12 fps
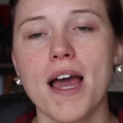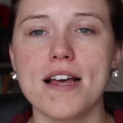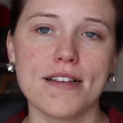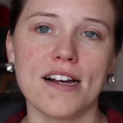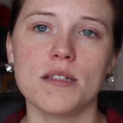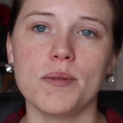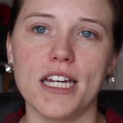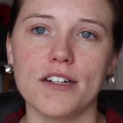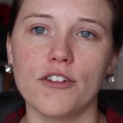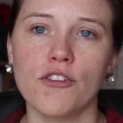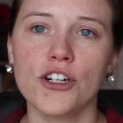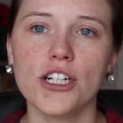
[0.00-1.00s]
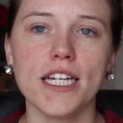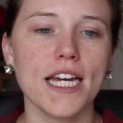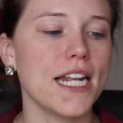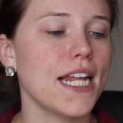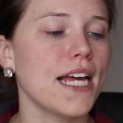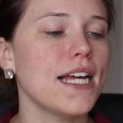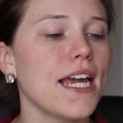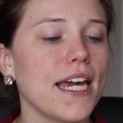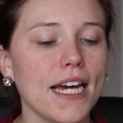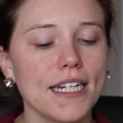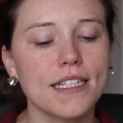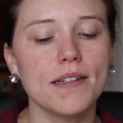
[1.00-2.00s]
It has SPF 30 in it,
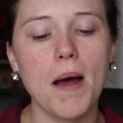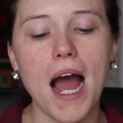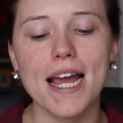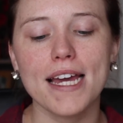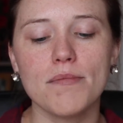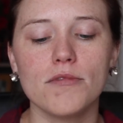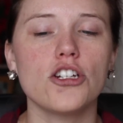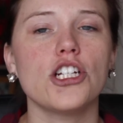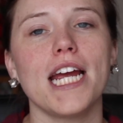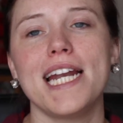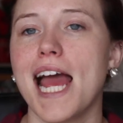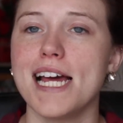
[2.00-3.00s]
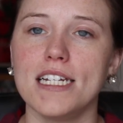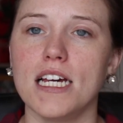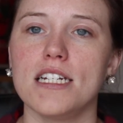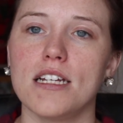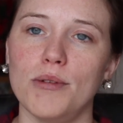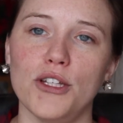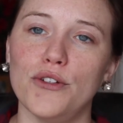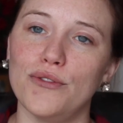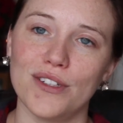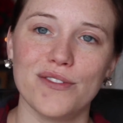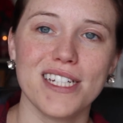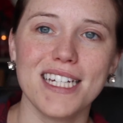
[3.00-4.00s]
and I am the shade
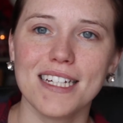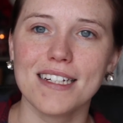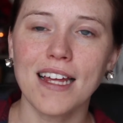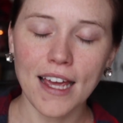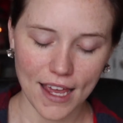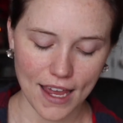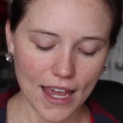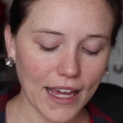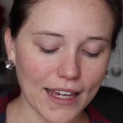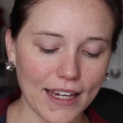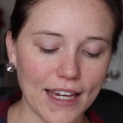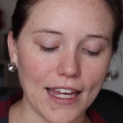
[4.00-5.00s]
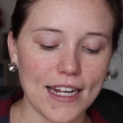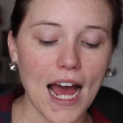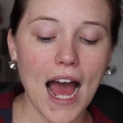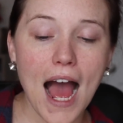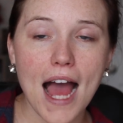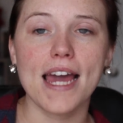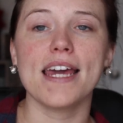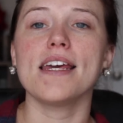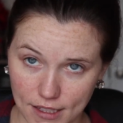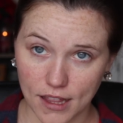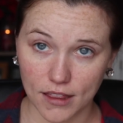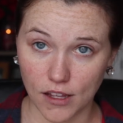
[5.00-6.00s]
NW15, and
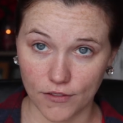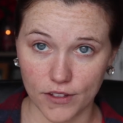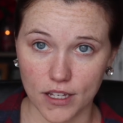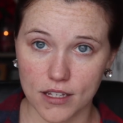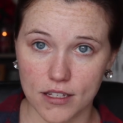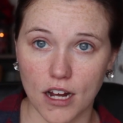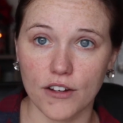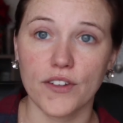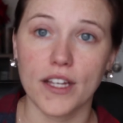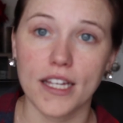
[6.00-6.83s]
I love this stuff.